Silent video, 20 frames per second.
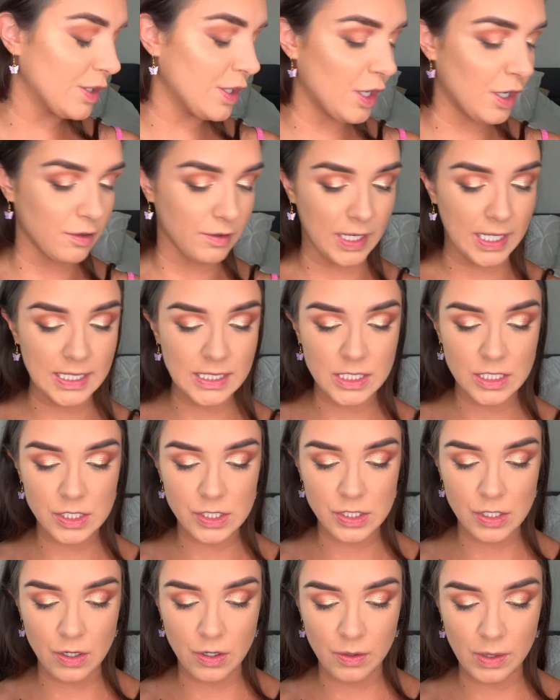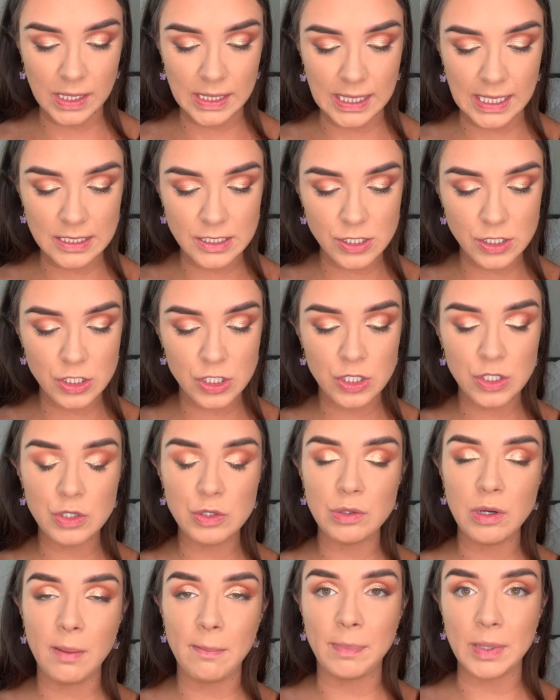All right, so let's do